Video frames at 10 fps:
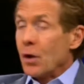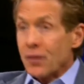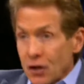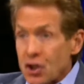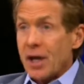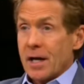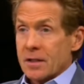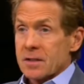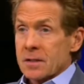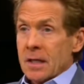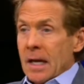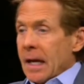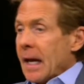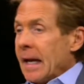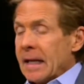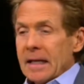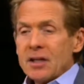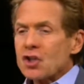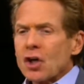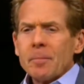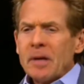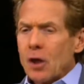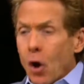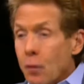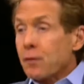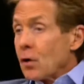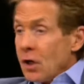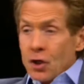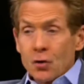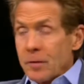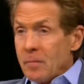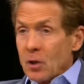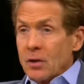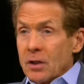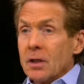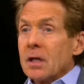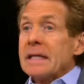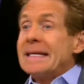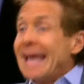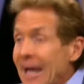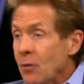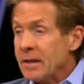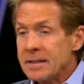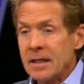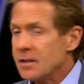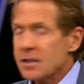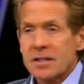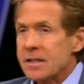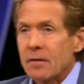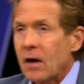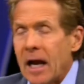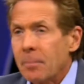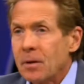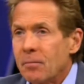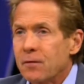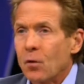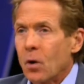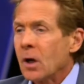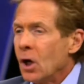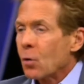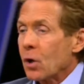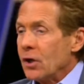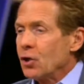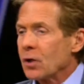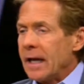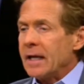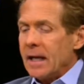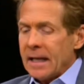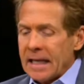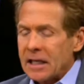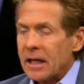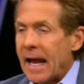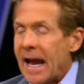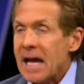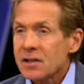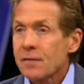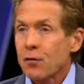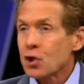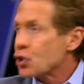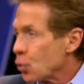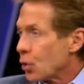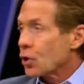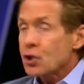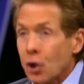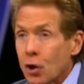with the Jets. Yeah. And it's going to be over a hundred million guaranteed. This yeah. has never happened before. Yeah. Where you're and, and he can ask for shorter